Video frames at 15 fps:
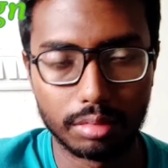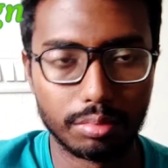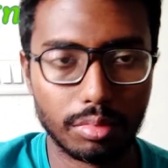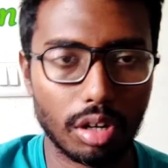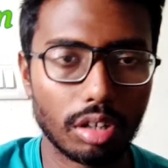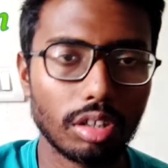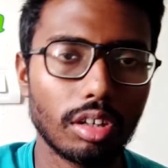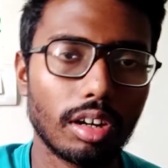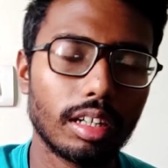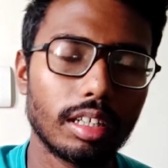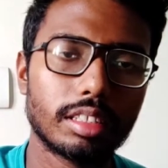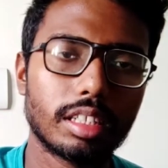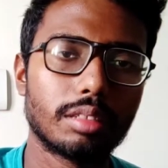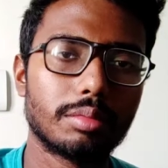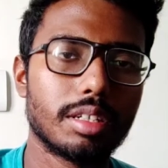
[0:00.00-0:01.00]
module
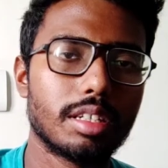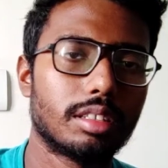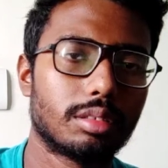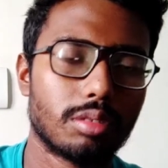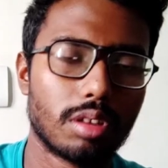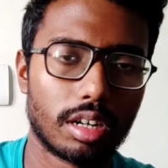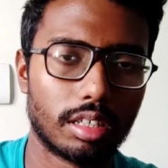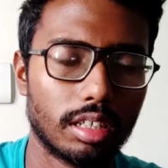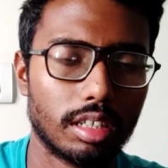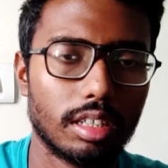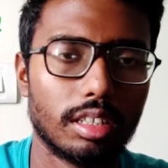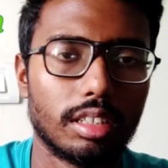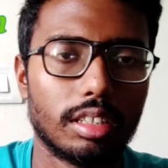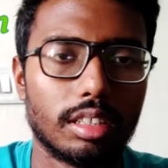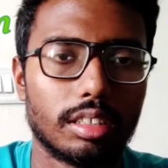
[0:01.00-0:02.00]
design means what?
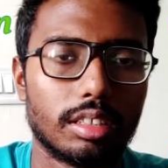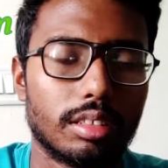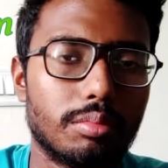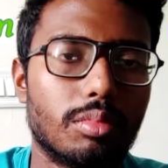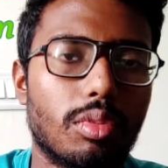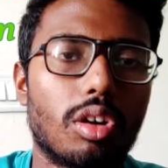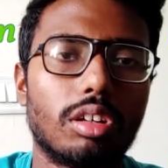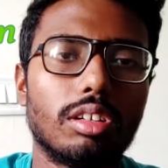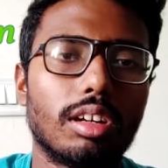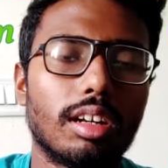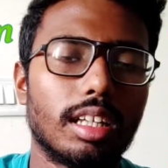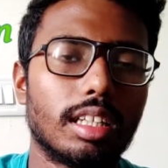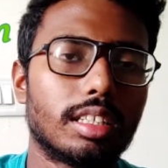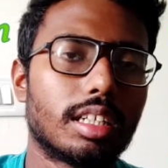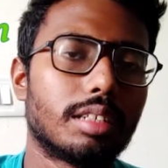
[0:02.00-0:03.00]
Module
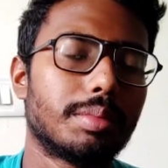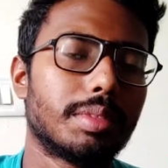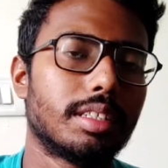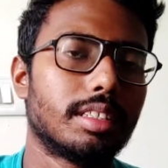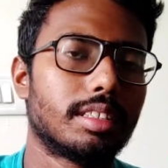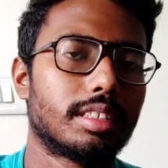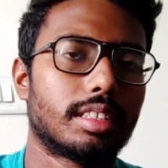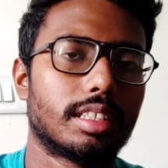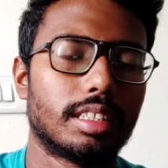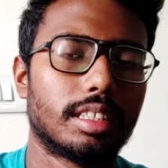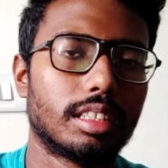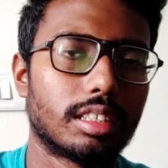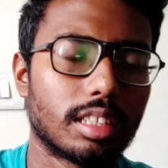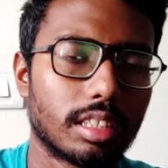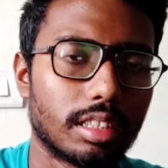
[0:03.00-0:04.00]
design means it
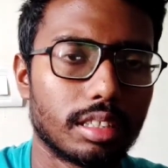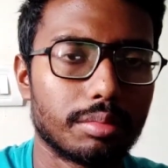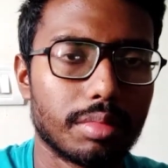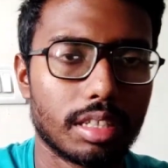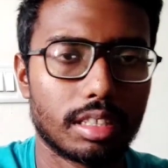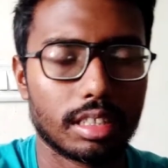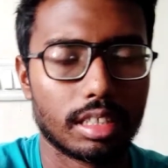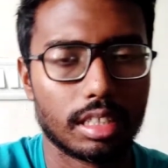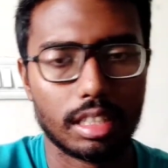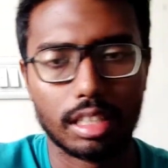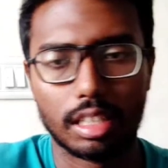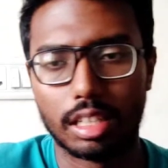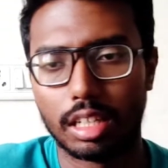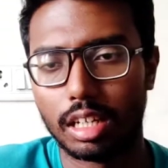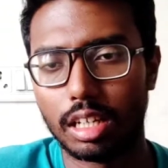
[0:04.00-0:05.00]
is nothing but
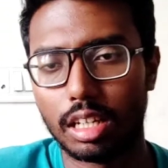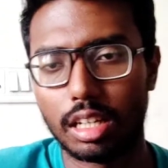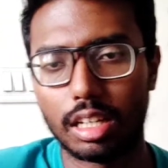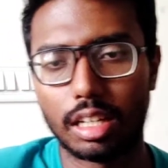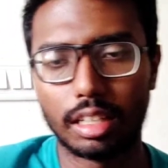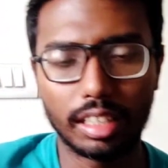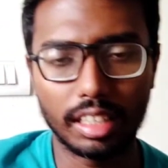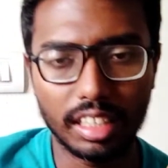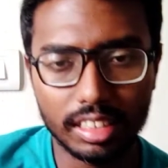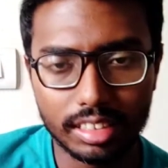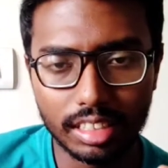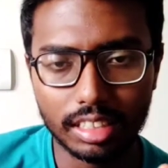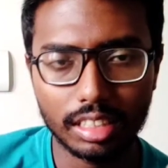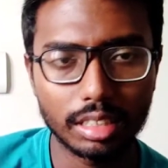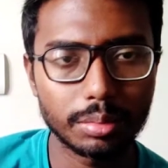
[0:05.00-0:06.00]
each
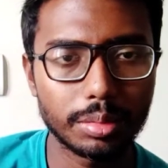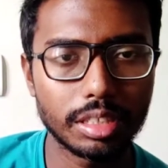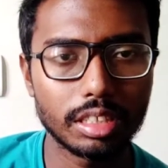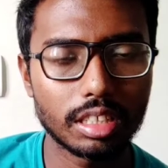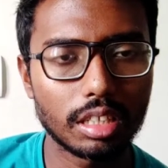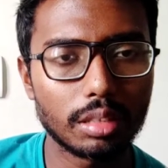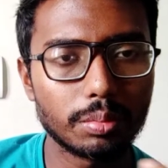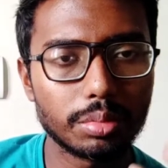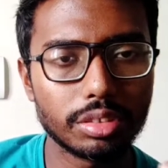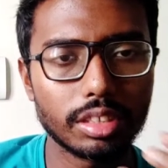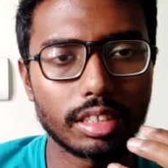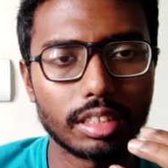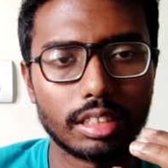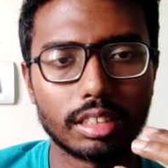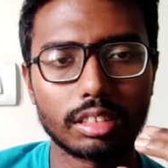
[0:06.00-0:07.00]
and every
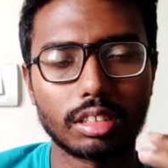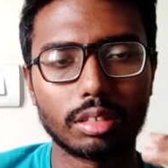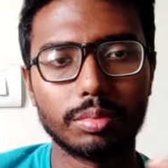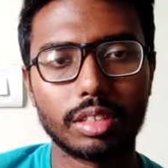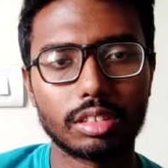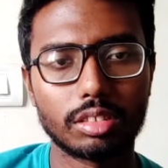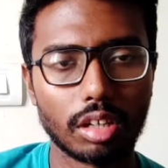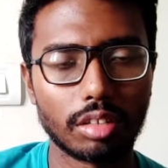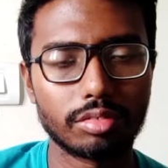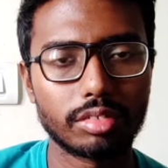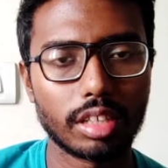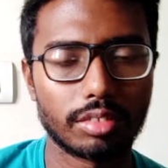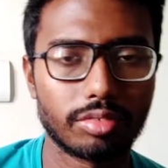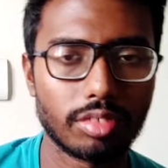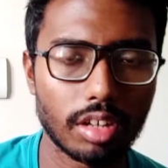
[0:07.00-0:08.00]
component of the
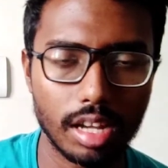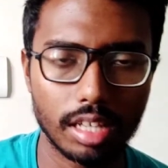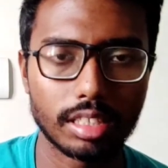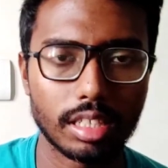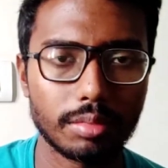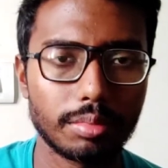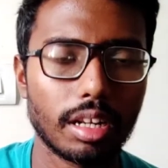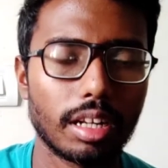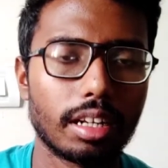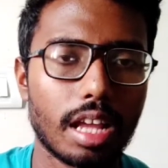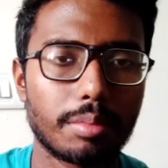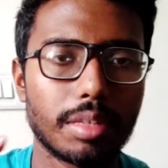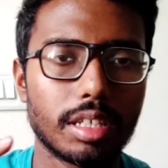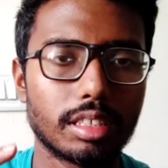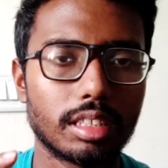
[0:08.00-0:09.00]
software. For example, in
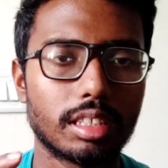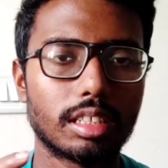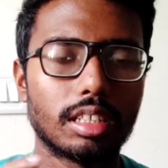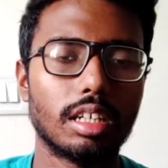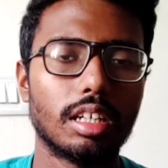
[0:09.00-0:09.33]
Amazon,